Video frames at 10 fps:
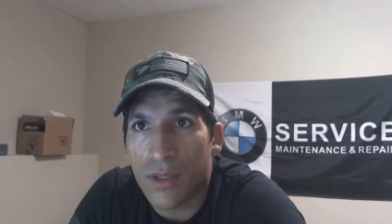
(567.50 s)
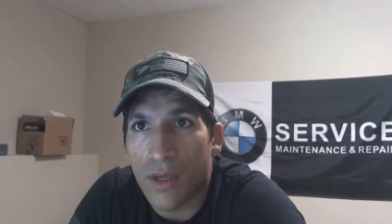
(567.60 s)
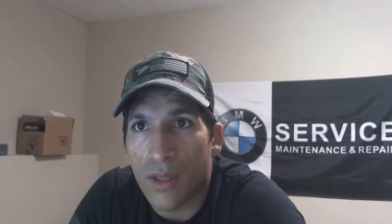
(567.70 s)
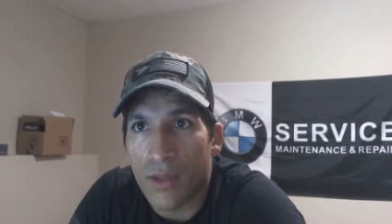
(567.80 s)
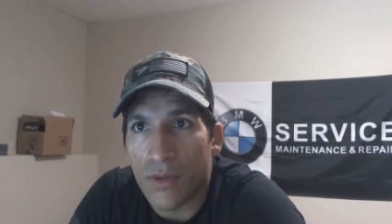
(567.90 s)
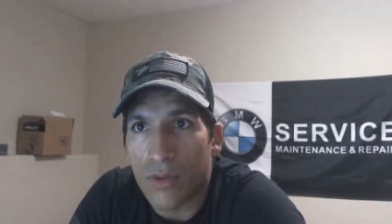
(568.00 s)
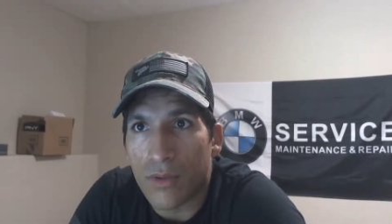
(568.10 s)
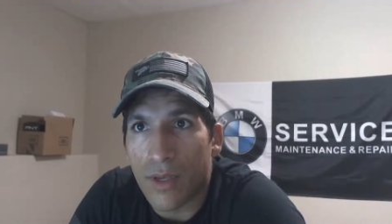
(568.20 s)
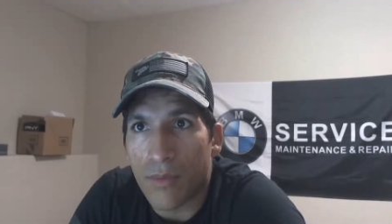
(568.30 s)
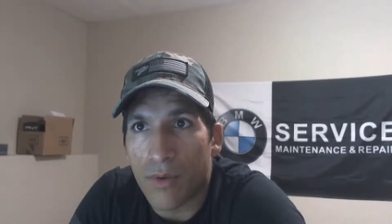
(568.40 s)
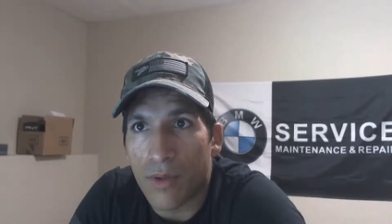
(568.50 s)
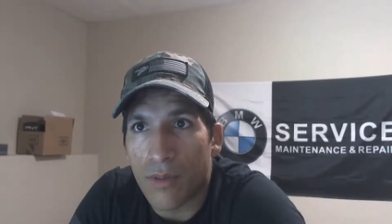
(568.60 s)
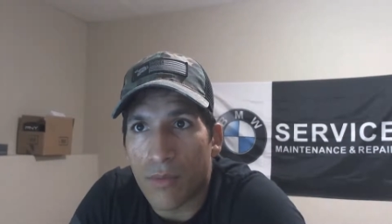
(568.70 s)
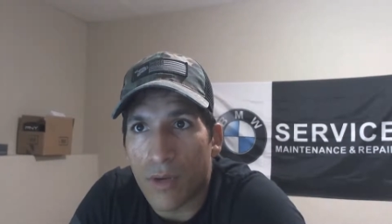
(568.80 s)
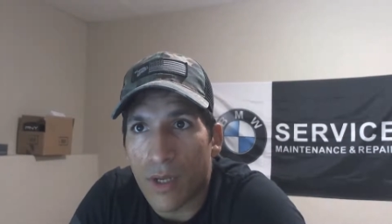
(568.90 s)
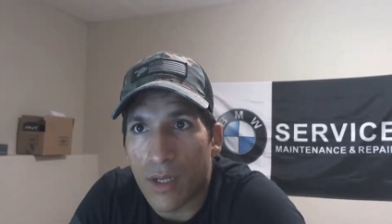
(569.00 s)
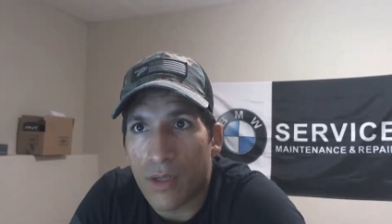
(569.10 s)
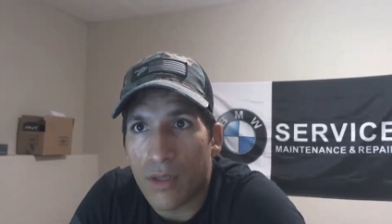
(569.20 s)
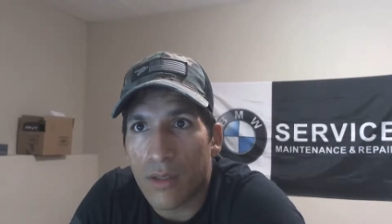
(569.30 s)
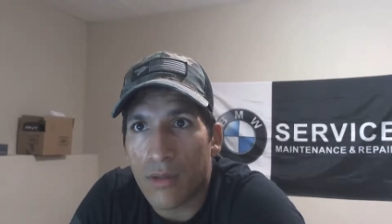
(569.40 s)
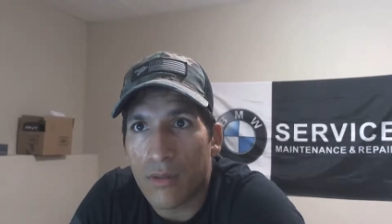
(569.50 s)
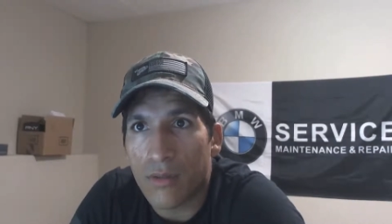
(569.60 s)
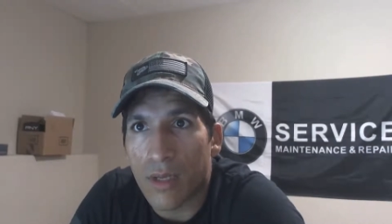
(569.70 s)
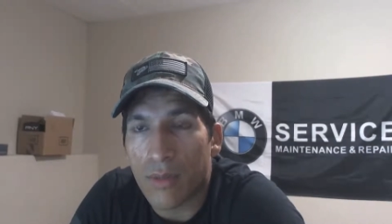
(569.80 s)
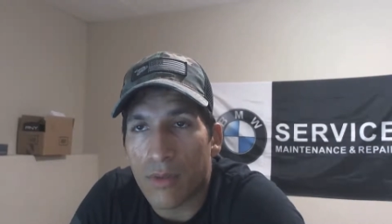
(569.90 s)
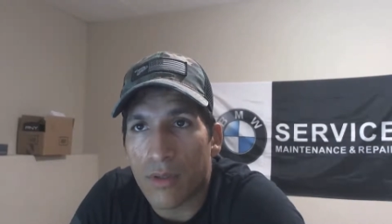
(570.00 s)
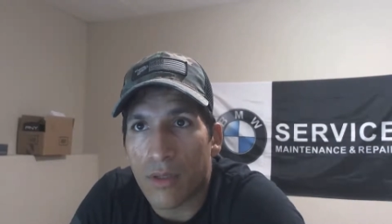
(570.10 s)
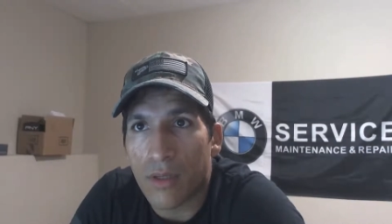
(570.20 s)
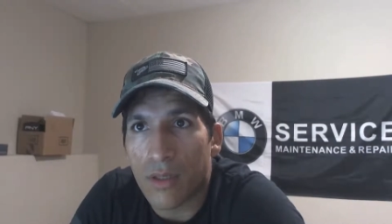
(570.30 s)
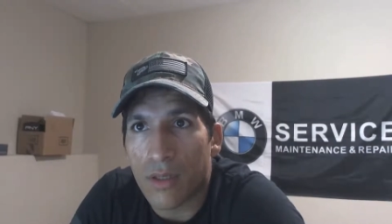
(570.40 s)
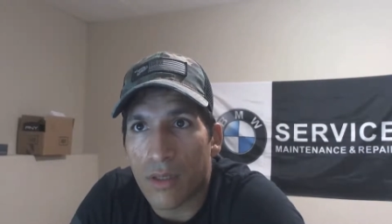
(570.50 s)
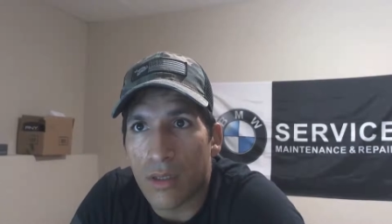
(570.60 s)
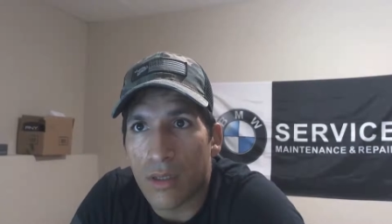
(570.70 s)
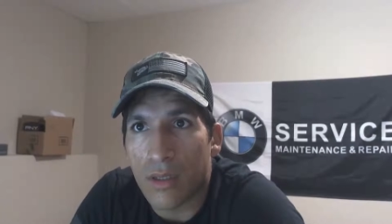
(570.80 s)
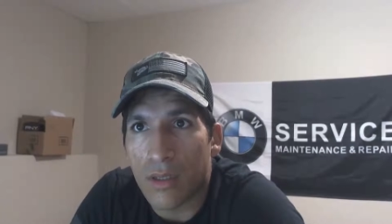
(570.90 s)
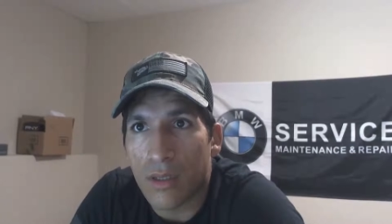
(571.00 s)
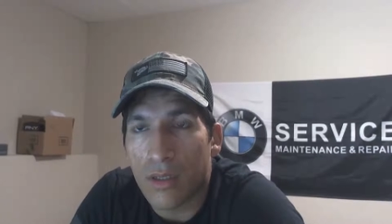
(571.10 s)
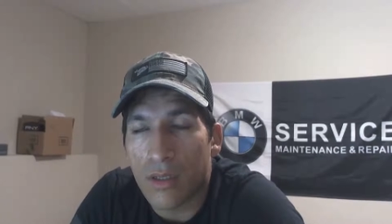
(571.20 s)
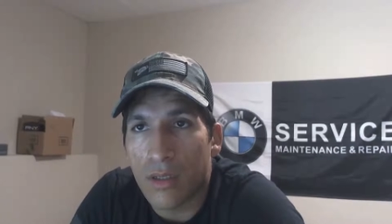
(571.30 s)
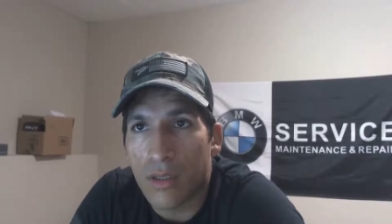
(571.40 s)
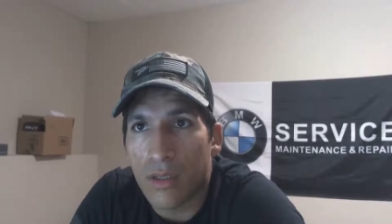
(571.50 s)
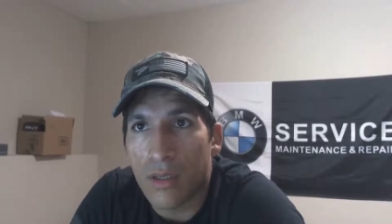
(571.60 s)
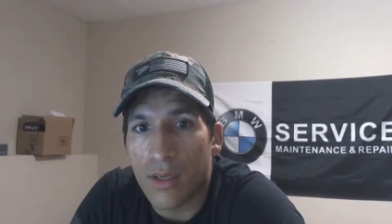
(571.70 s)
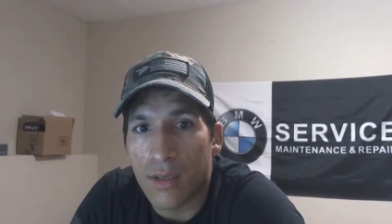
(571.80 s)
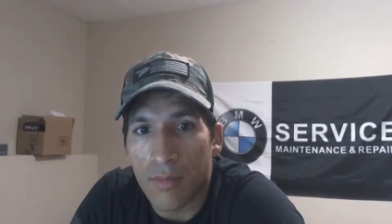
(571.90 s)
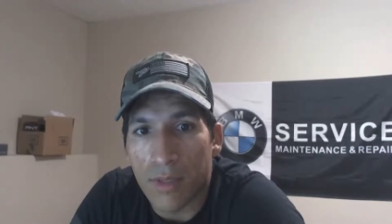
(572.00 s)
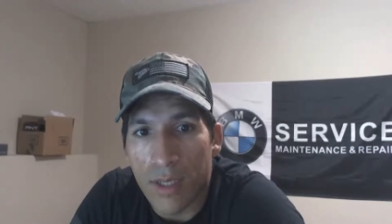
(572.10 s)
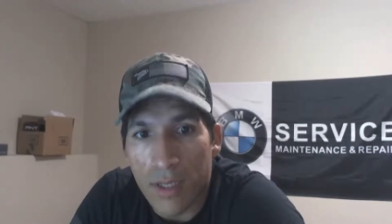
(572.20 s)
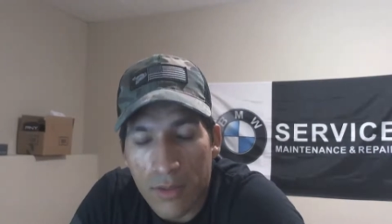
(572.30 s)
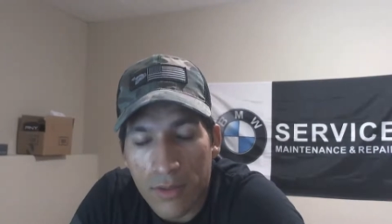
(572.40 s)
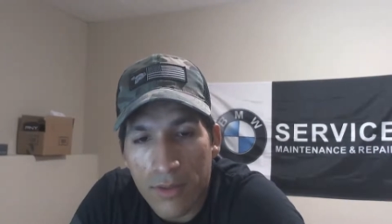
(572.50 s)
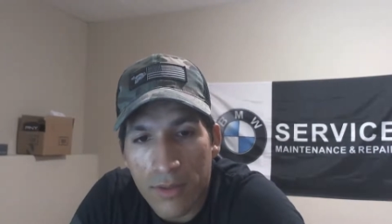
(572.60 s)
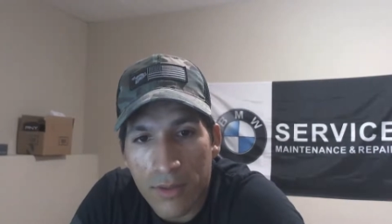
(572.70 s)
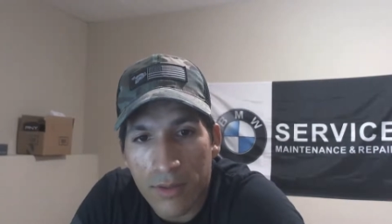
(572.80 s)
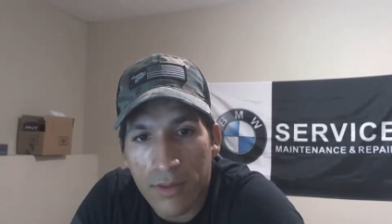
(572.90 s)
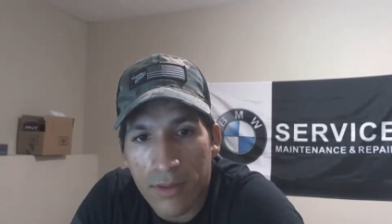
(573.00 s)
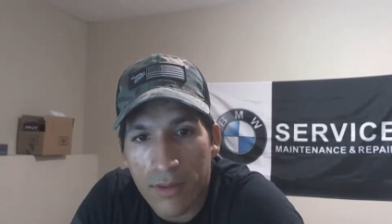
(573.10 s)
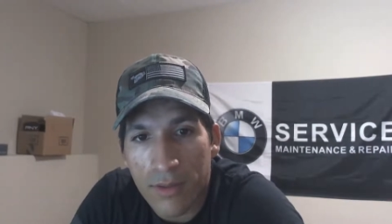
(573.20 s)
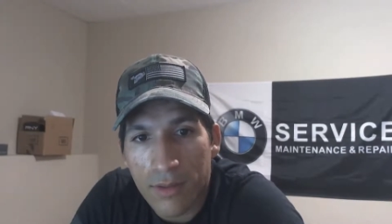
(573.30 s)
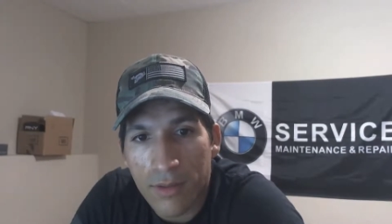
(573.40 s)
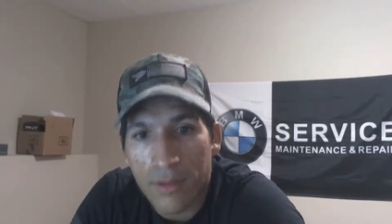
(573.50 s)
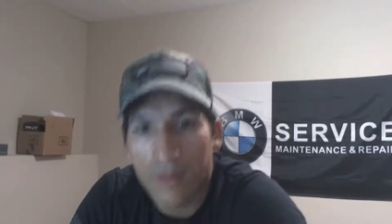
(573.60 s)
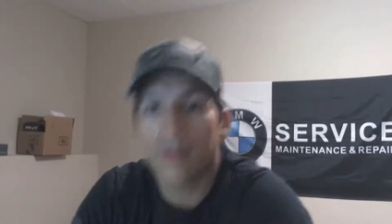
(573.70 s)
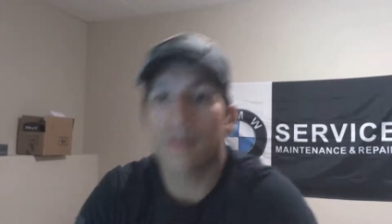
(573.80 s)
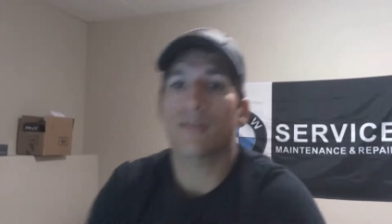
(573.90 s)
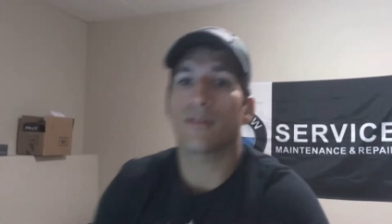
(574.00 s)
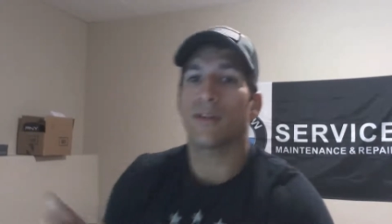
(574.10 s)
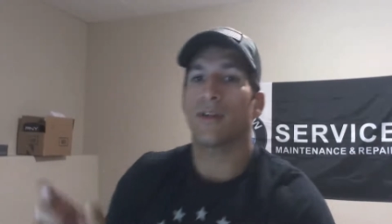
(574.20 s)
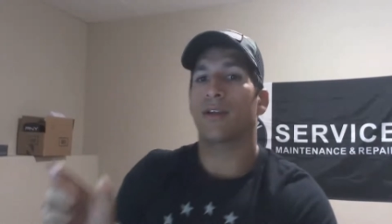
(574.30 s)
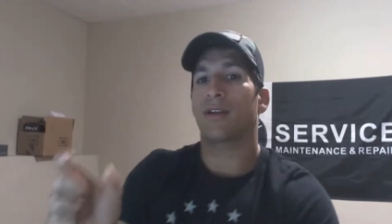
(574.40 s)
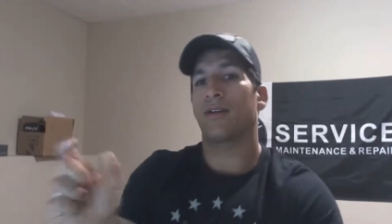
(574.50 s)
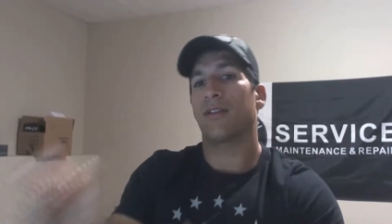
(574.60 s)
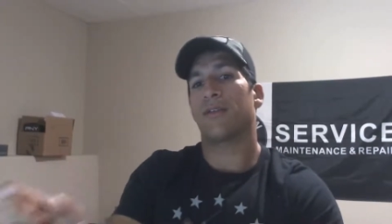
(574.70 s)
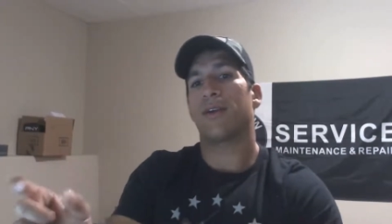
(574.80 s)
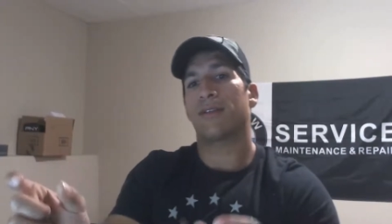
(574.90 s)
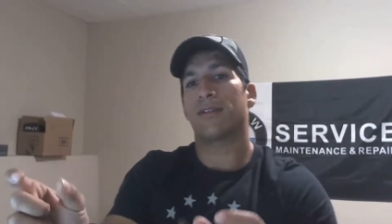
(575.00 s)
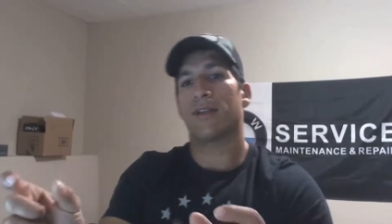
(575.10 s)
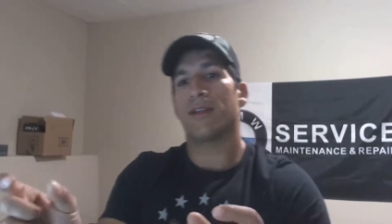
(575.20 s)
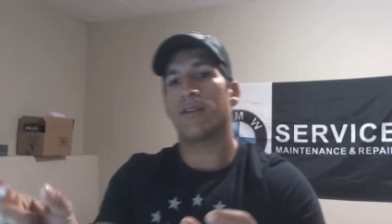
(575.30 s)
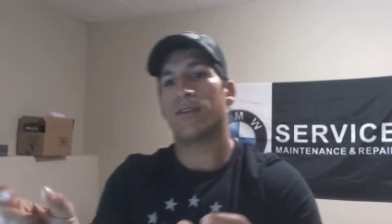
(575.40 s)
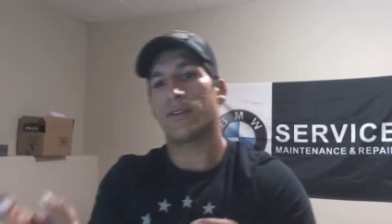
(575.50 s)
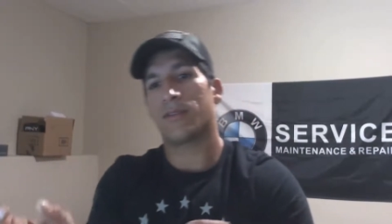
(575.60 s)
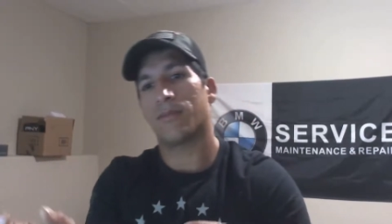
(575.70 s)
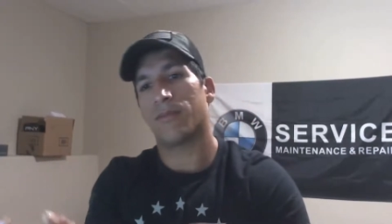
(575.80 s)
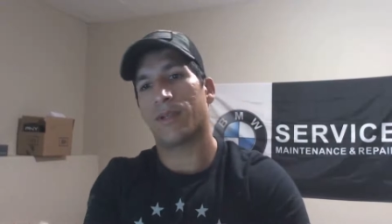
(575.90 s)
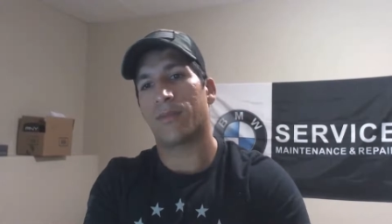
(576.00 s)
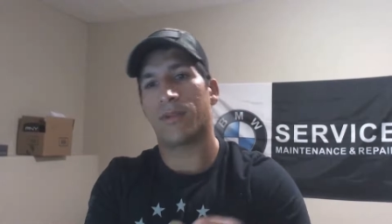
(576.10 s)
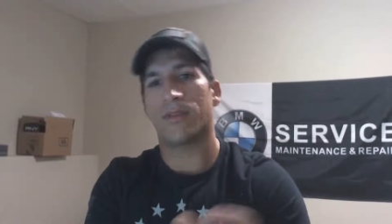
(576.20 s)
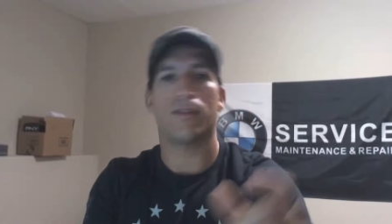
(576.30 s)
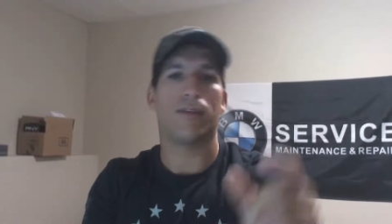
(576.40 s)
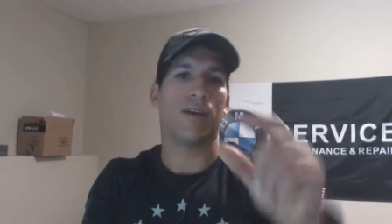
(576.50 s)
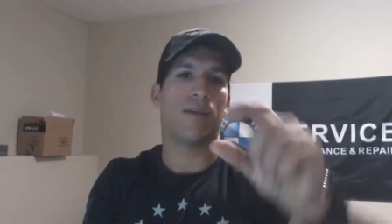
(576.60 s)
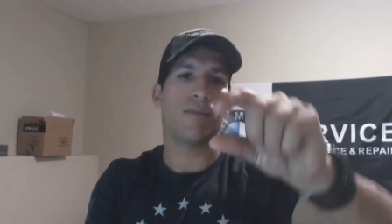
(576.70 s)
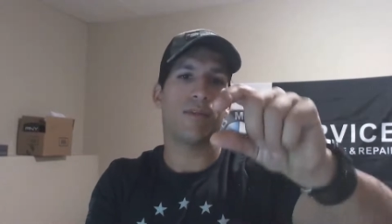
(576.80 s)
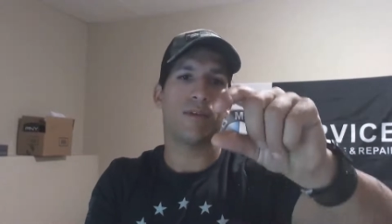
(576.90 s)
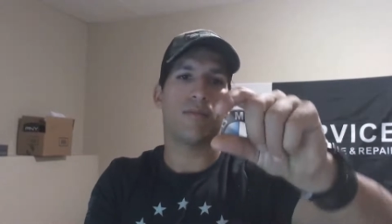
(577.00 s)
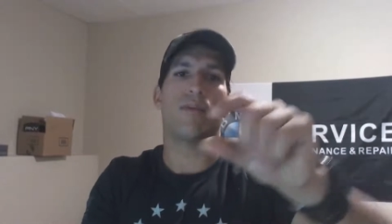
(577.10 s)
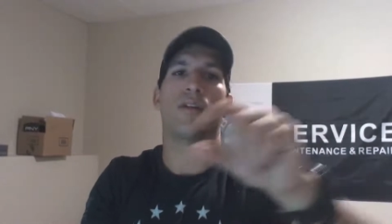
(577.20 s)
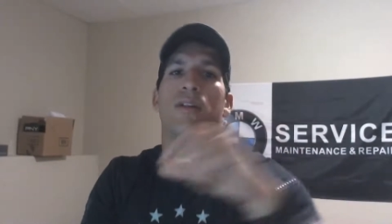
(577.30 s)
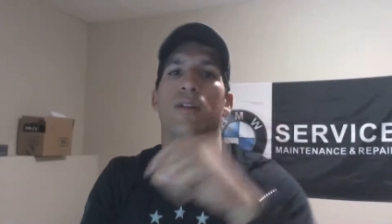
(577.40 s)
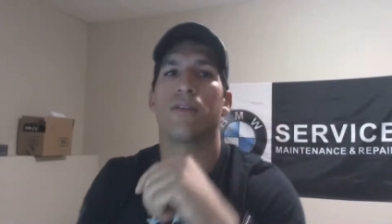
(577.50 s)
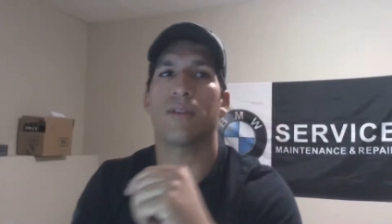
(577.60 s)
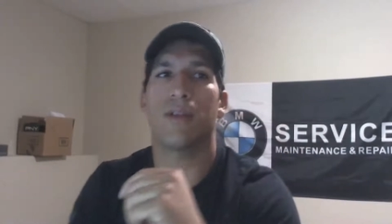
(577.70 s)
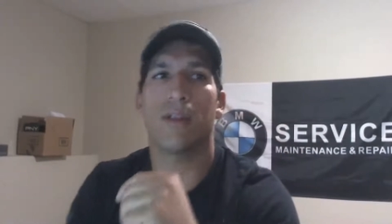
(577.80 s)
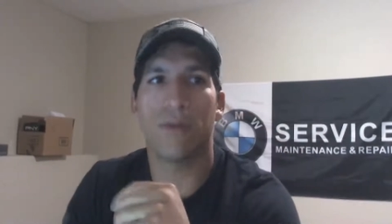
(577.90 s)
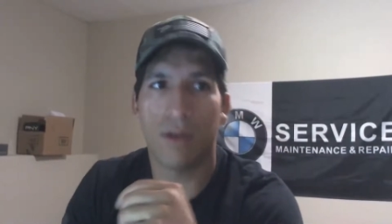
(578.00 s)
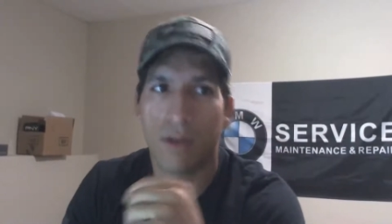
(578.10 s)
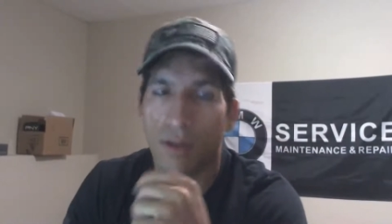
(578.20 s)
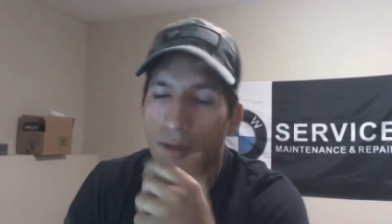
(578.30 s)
and there was tape on the brake, tape on the ABS. So like on the right side there was a big piece of tape, and in the middle there was another one.